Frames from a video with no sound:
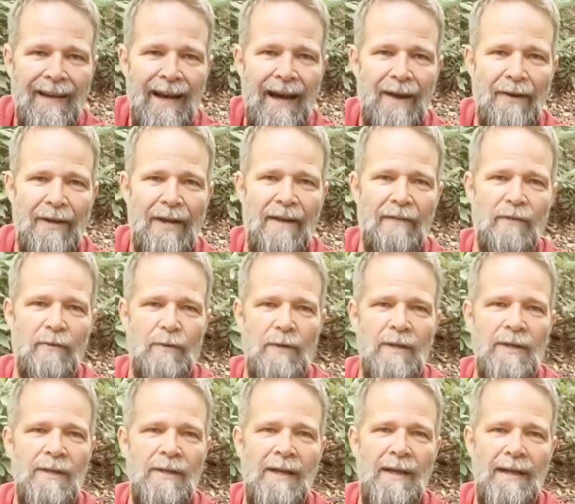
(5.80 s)
Howdy
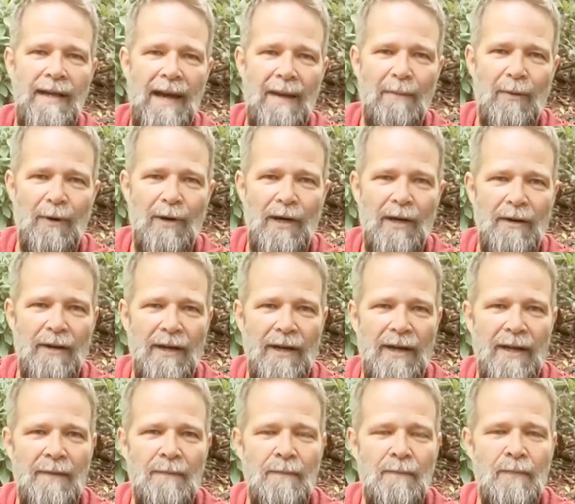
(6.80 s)
everyone, Catbird here
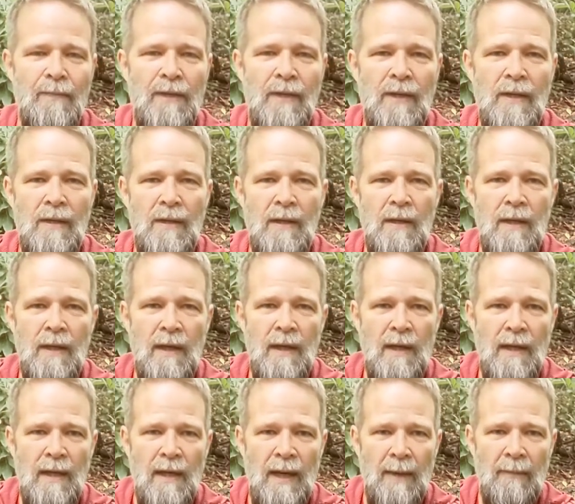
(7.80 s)
again.
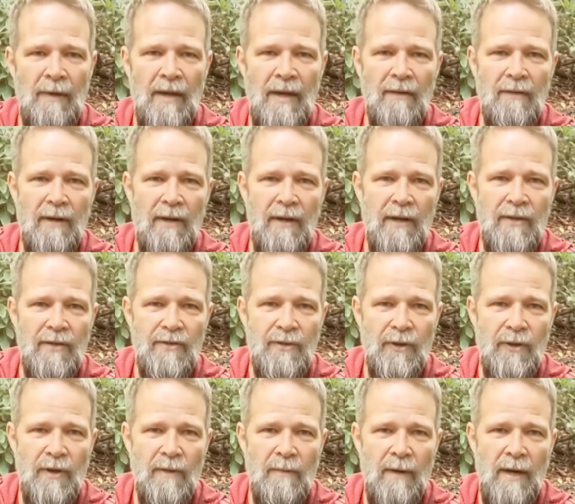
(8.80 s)
I'm getting ready to
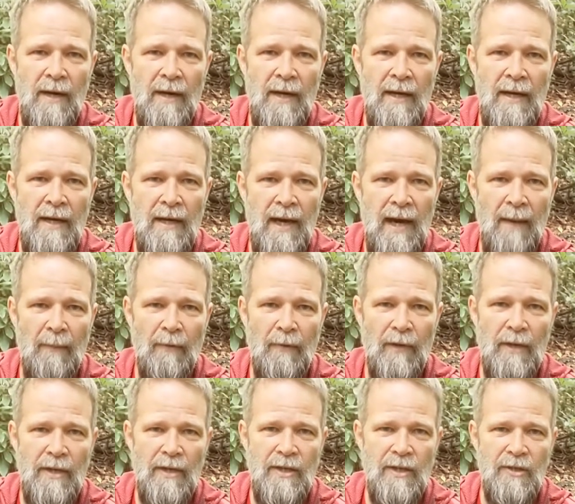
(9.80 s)
start my
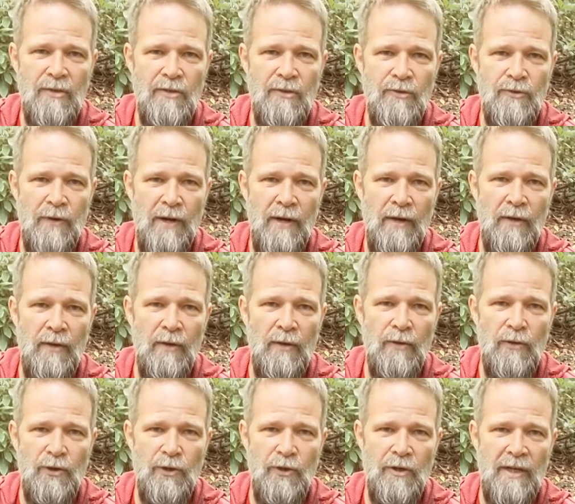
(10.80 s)
Appalachian Trail
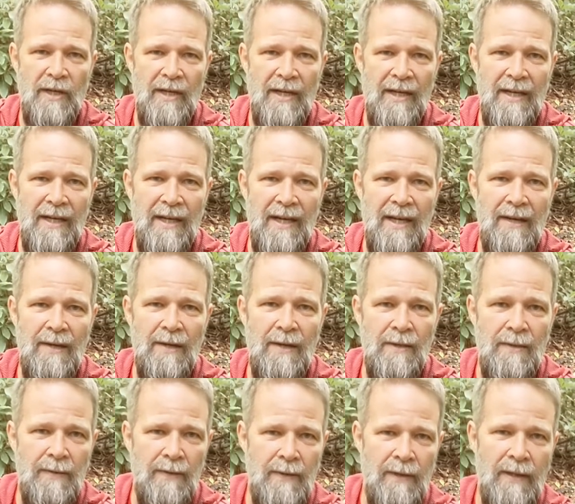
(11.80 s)
journey again.
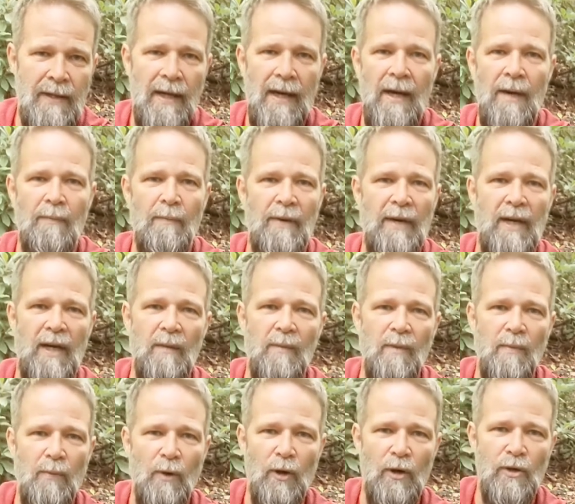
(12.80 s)
Pick up
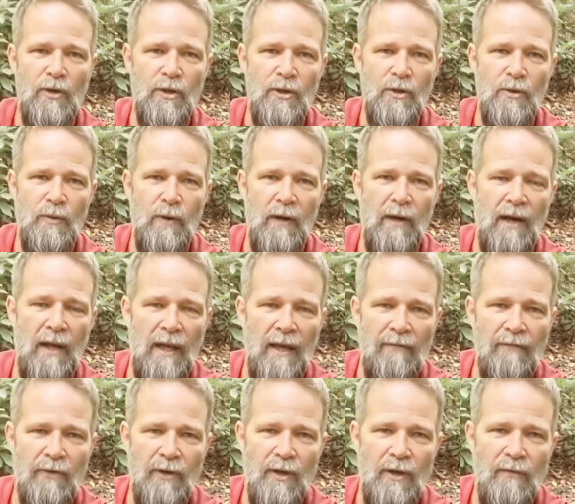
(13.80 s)
part 2 where I
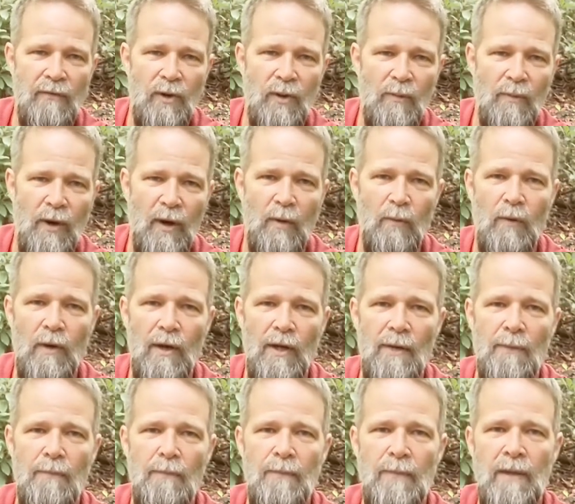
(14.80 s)
left off on part
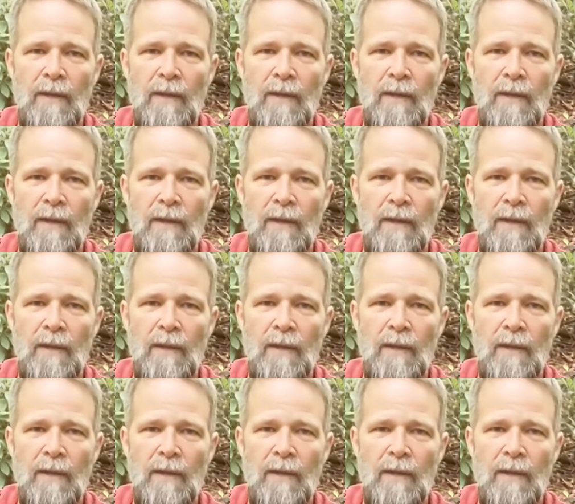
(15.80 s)
1.